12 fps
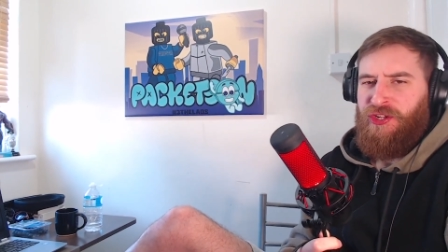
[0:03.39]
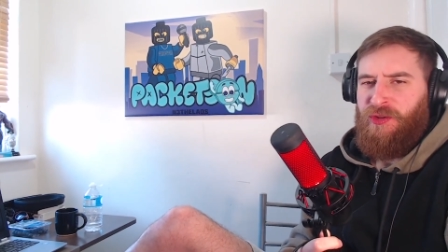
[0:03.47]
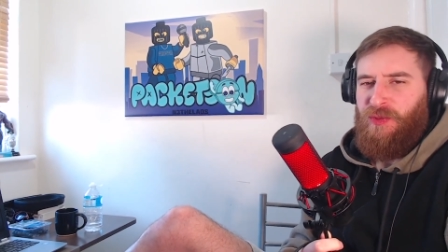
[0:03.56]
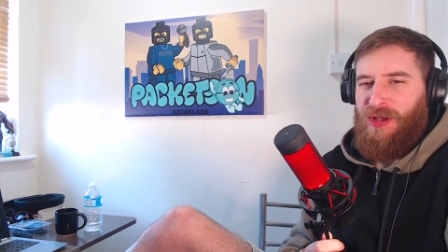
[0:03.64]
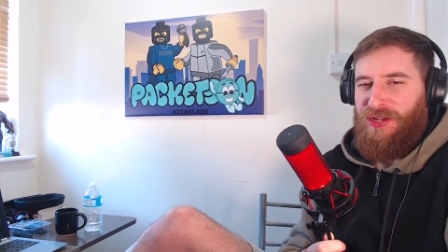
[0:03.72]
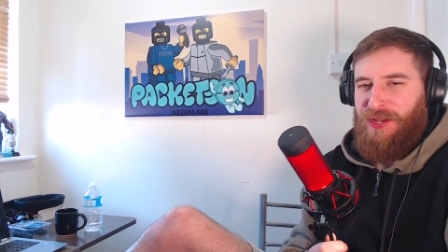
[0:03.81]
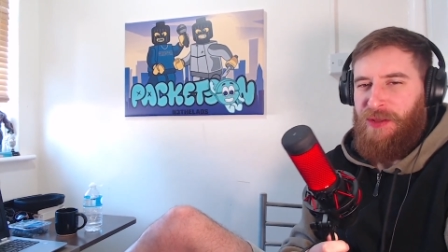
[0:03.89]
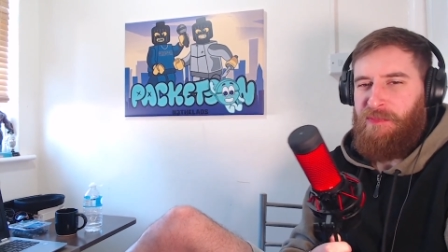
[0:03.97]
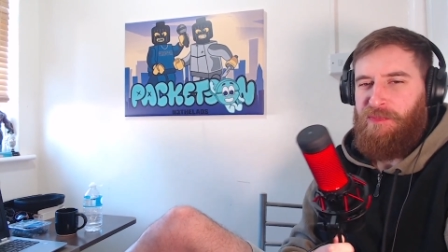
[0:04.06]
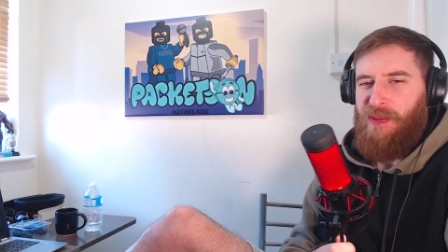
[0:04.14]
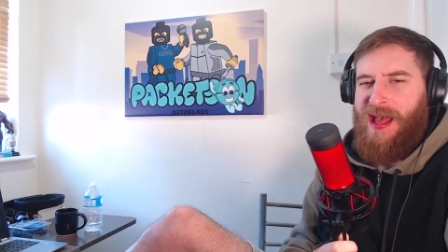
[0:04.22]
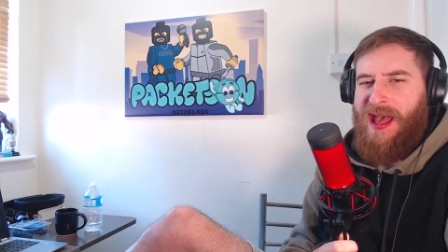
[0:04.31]
Welcome
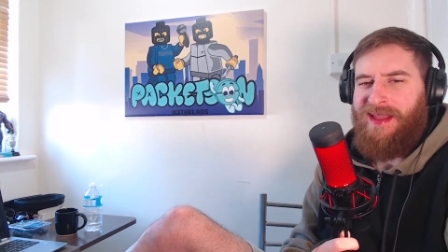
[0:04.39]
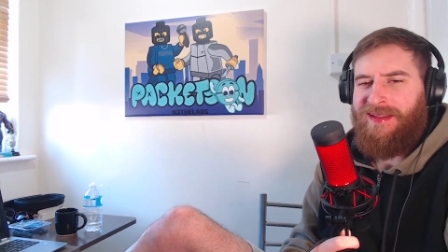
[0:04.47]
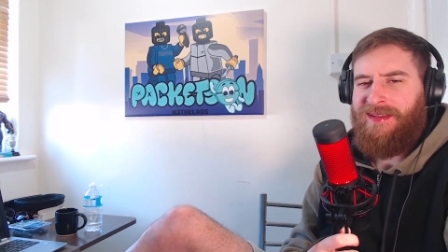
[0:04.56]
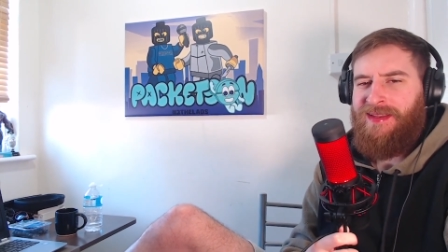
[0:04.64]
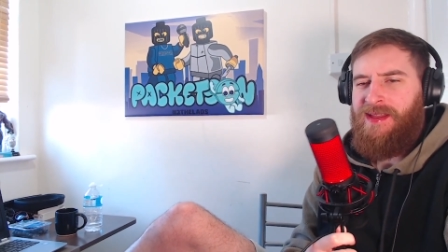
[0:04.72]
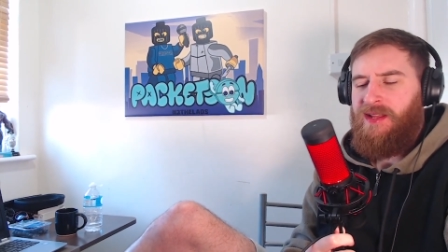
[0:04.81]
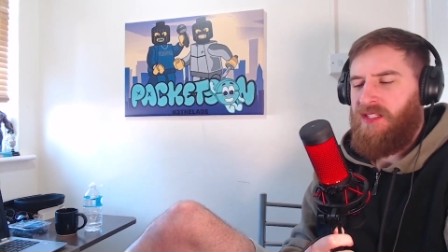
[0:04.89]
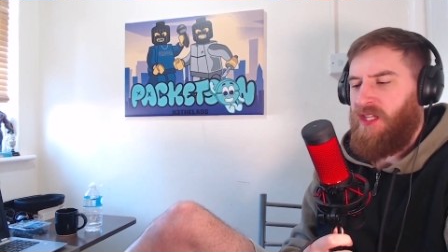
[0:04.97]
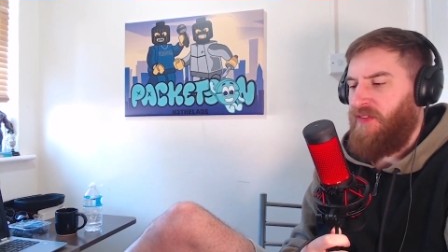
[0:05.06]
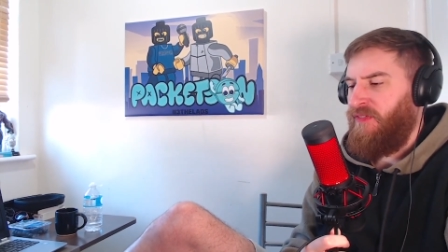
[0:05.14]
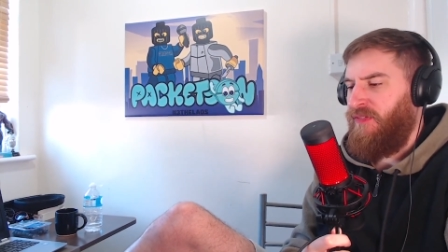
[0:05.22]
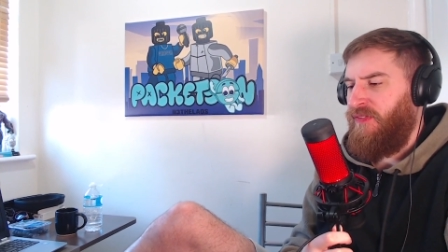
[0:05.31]
back to
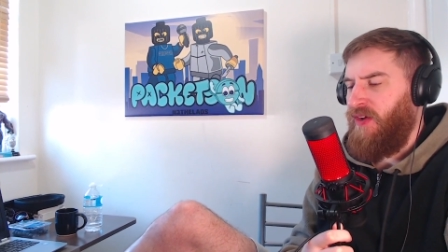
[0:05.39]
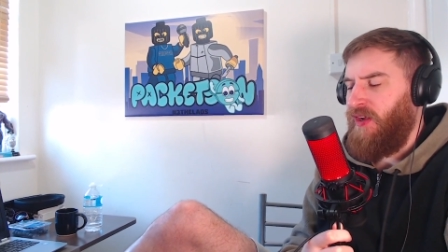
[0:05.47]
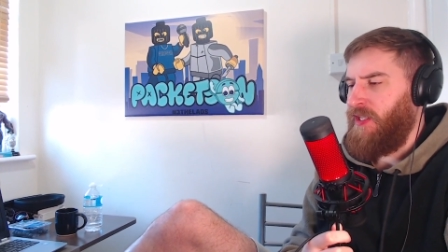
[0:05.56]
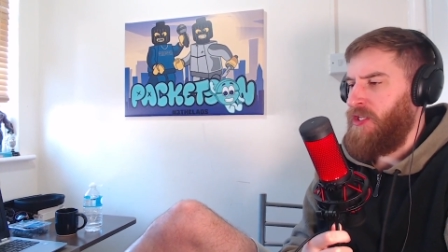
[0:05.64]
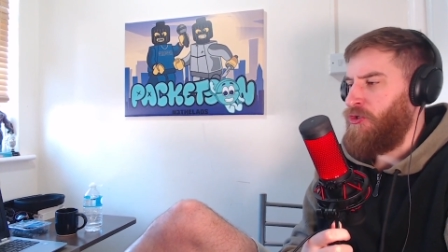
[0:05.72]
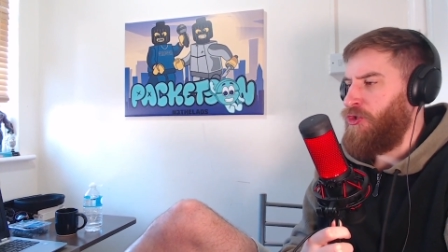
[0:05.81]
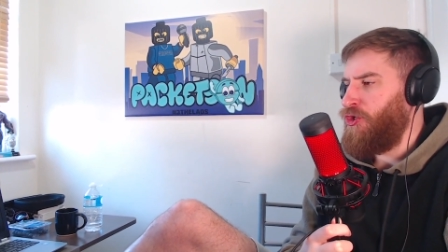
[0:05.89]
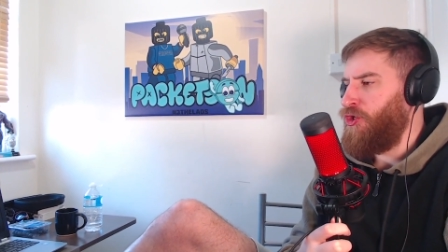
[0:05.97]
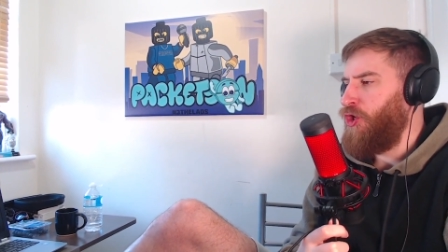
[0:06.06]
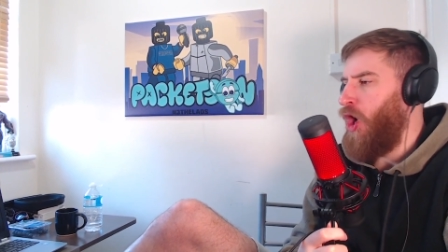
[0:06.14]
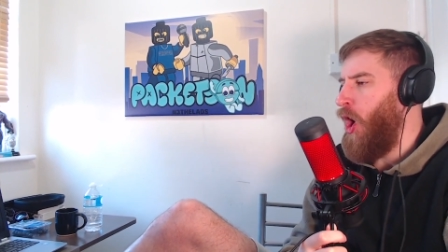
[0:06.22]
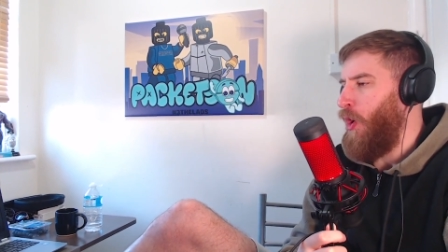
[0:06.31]
the fucking
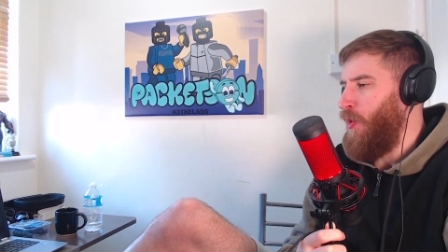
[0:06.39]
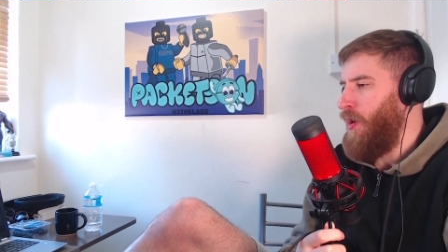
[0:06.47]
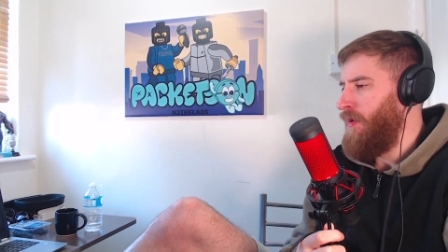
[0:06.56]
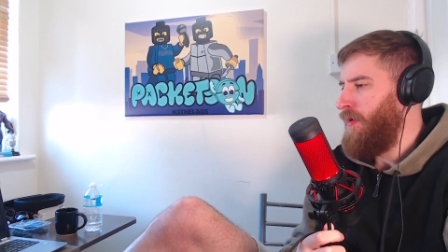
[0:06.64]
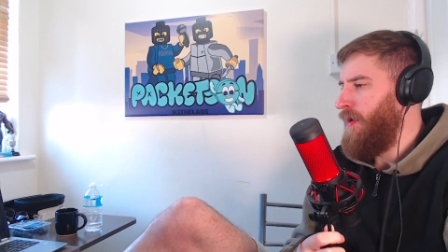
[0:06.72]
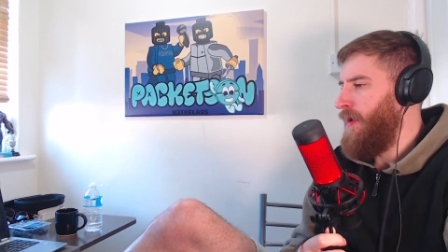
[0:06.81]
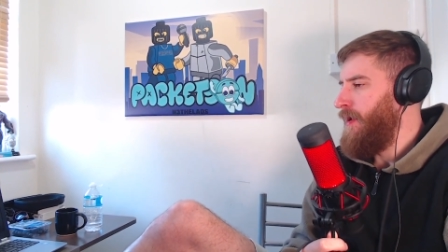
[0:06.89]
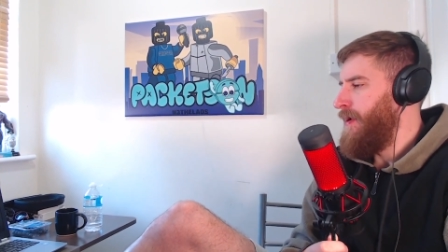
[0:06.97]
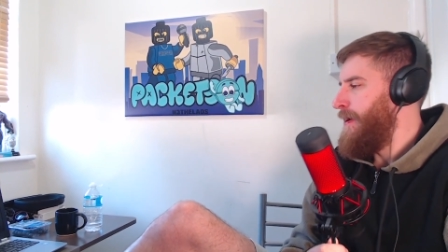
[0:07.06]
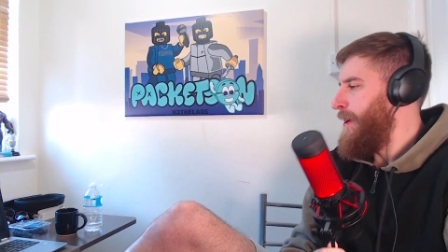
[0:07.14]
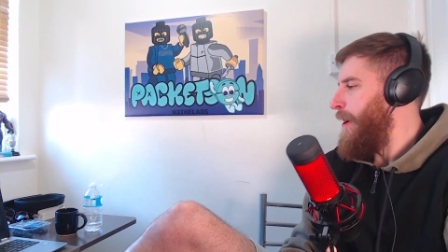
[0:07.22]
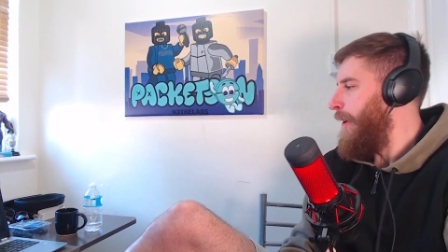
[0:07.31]
show.
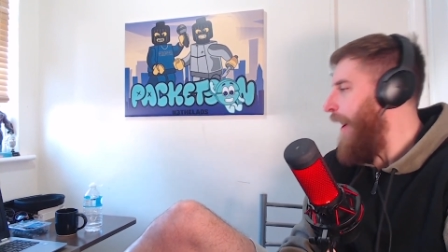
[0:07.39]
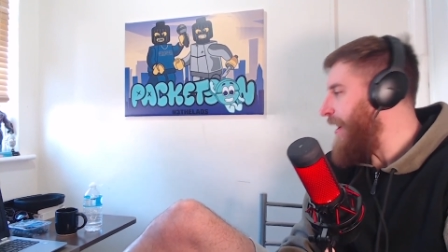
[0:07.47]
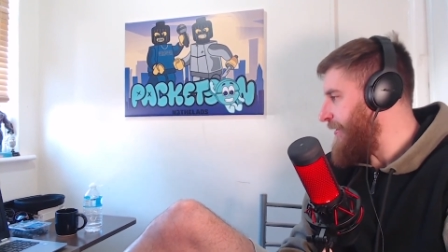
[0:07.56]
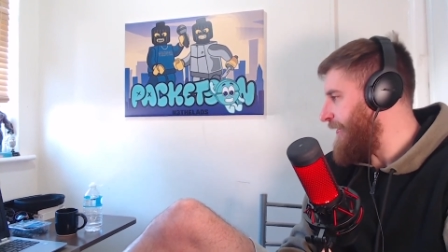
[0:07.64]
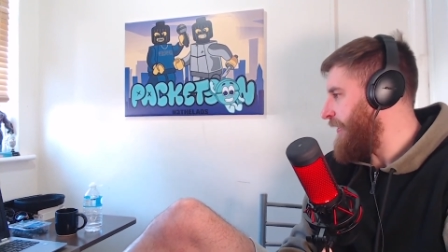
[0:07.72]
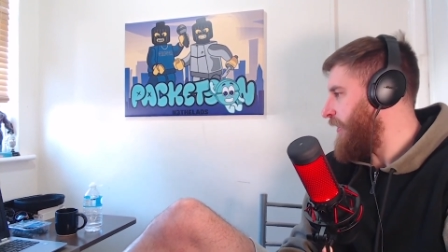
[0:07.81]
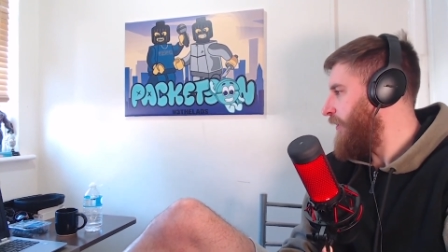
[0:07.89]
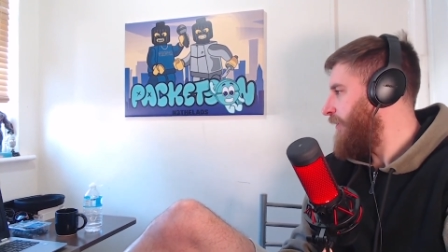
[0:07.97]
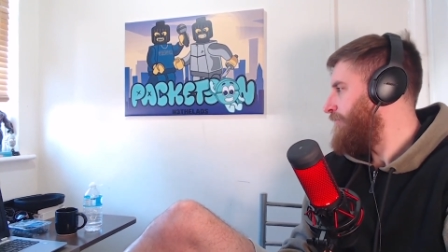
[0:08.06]
Alright!